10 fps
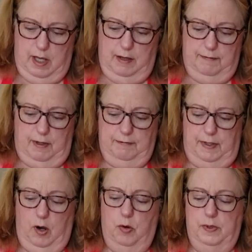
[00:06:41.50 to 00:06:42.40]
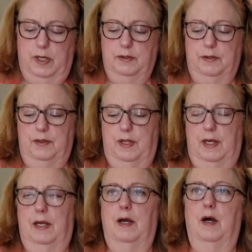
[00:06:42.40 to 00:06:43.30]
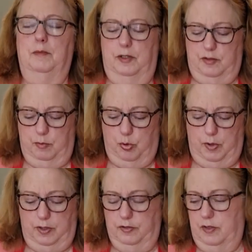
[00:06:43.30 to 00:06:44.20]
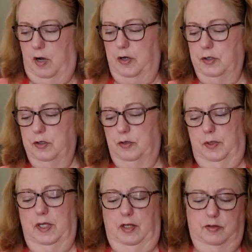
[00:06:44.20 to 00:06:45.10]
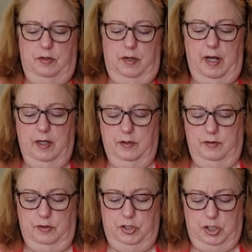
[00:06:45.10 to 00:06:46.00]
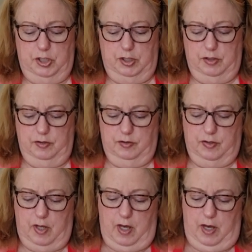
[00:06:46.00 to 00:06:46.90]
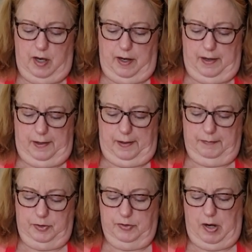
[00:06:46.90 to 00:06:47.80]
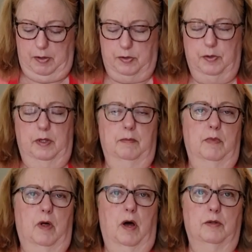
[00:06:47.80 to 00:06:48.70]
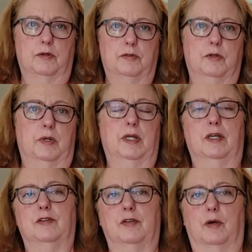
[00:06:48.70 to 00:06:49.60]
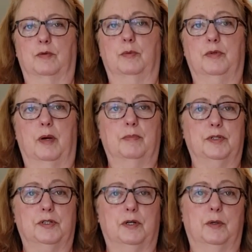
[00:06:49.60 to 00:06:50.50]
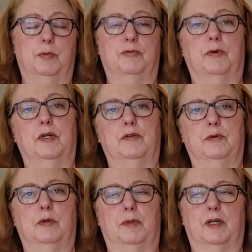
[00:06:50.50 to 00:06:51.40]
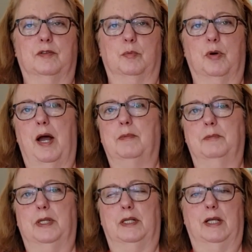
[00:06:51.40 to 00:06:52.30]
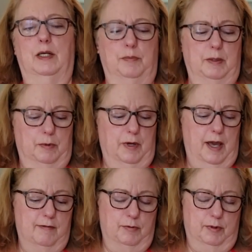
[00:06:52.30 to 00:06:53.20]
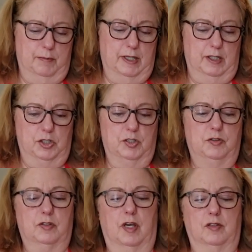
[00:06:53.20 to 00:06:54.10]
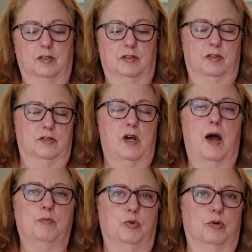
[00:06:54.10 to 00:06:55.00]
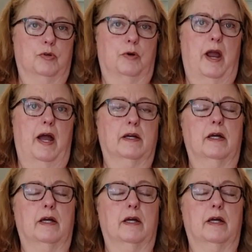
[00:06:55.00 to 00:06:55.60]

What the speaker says: fluffy. Oh, another thing that's important is that all your ingredients, your eggs, your cheese, your sour cream, all those ingredients are room temperature before you do it, because the problem that a lot of people have with making cheesecakes is the top will crack